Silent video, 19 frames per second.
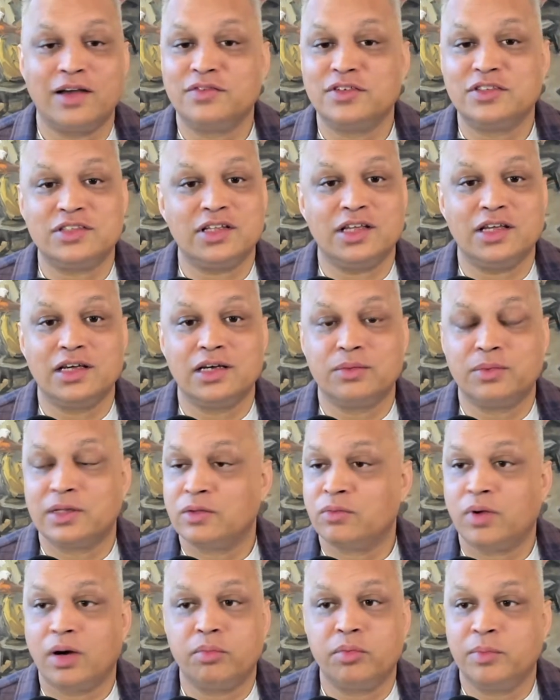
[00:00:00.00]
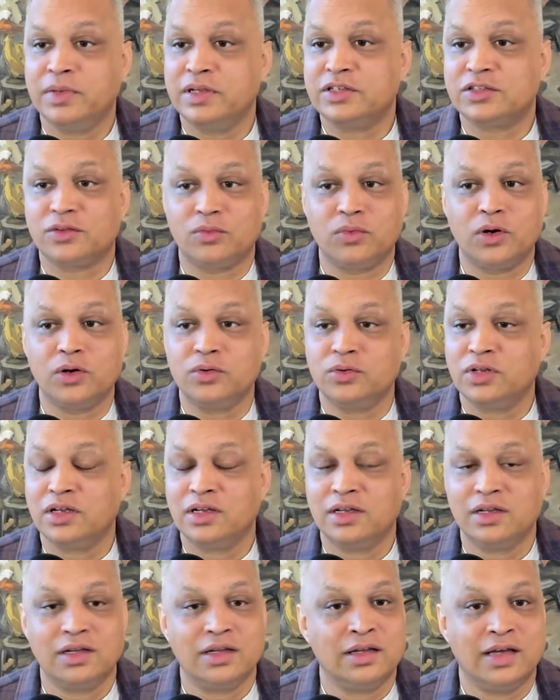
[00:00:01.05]
is the year where the rubber meets the road.
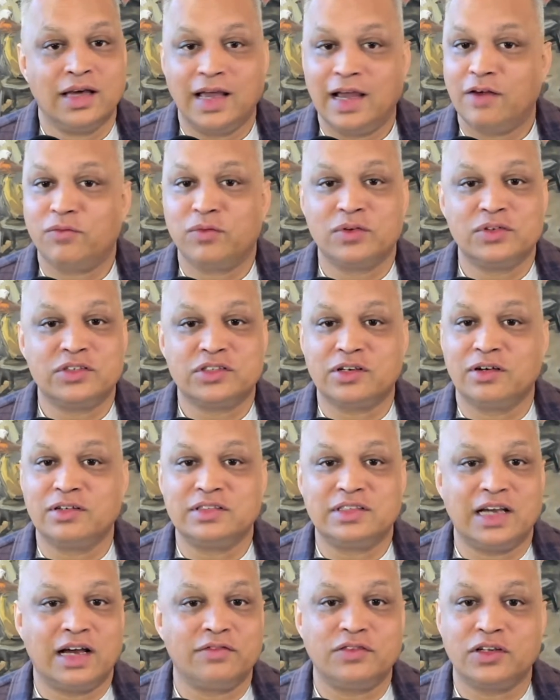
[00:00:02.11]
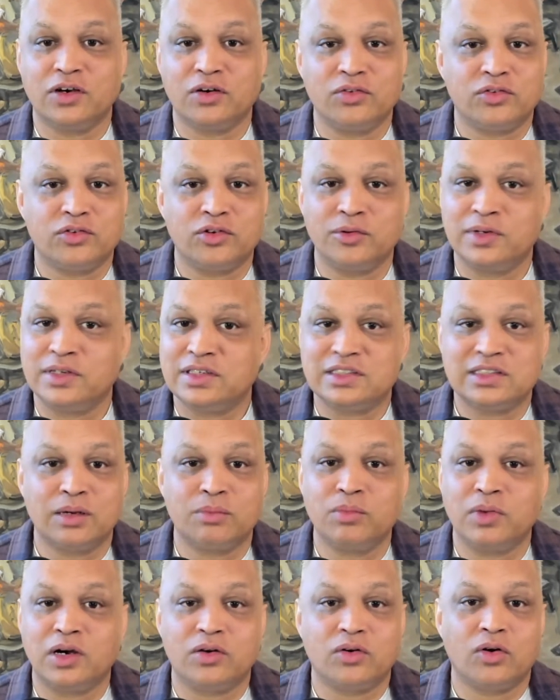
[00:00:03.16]
Everyone's going to have to go through it
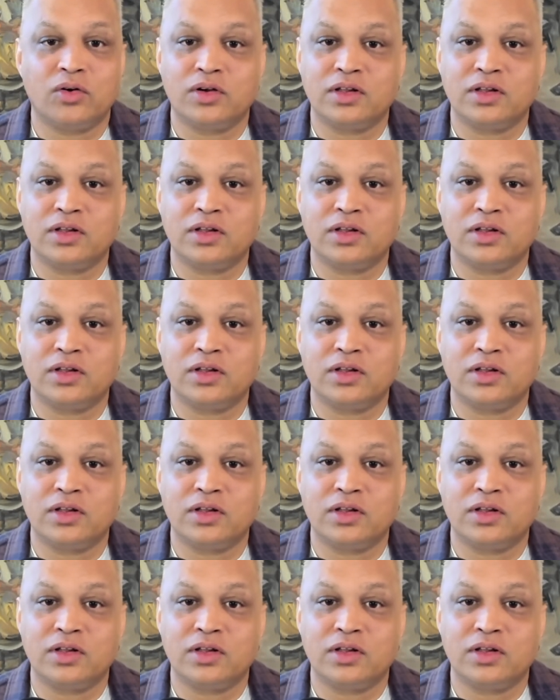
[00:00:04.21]
somewhere or